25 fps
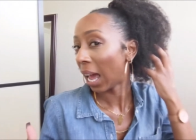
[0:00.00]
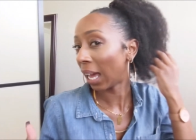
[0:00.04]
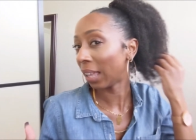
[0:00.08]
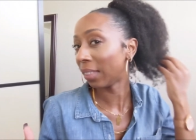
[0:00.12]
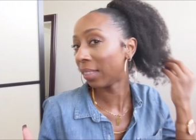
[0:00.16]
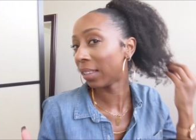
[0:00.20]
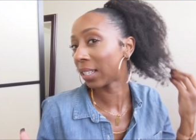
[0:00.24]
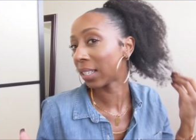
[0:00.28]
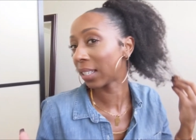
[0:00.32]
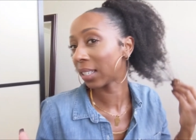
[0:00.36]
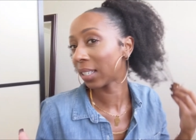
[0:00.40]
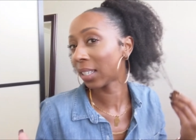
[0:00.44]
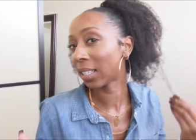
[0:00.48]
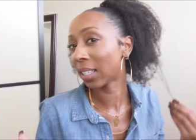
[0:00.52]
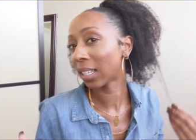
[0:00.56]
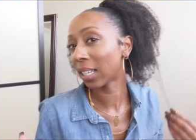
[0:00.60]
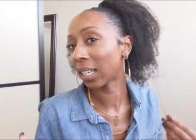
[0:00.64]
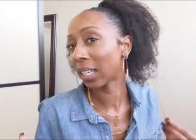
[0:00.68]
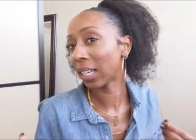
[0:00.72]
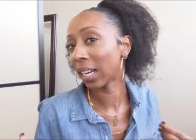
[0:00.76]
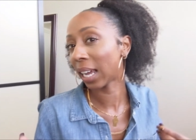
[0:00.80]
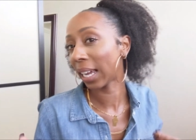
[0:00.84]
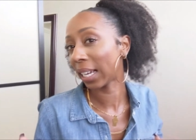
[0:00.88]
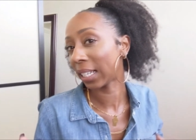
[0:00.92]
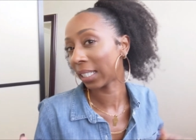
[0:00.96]
And this is
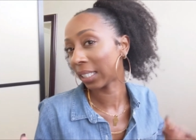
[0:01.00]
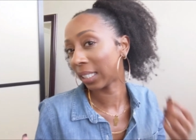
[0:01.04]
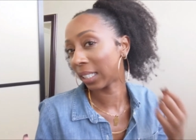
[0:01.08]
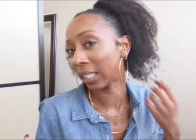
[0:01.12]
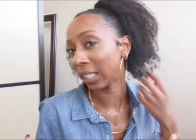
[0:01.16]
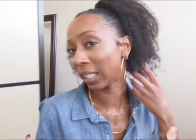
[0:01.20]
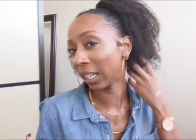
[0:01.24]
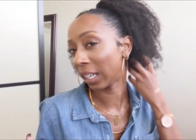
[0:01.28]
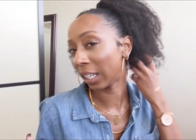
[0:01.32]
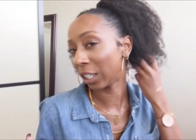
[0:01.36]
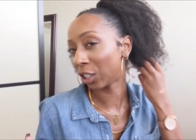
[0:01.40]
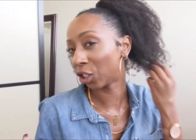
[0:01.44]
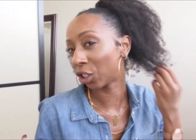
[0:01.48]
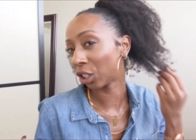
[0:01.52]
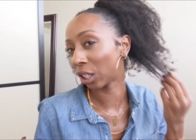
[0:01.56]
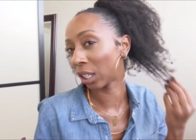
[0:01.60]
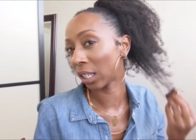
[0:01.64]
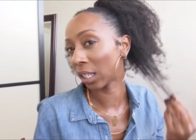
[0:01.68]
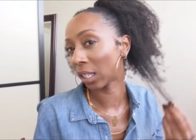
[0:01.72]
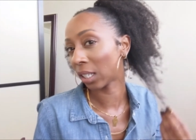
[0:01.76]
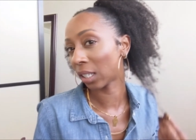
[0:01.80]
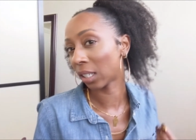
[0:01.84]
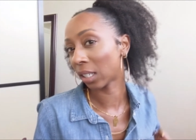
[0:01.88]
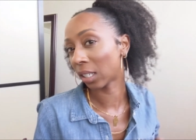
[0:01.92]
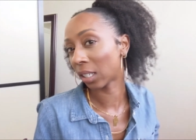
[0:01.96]
in 18
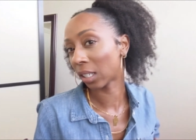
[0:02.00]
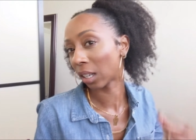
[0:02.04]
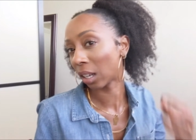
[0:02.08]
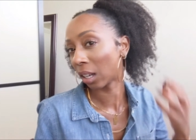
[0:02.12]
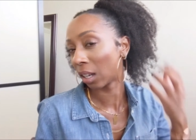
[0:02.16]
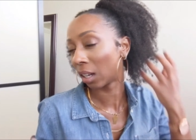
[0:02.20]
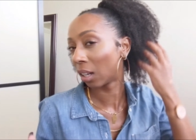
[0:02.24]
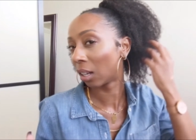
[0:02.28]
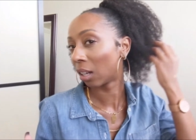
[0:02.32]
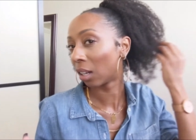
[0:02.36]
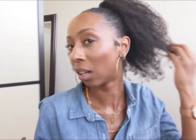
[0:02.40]
inches.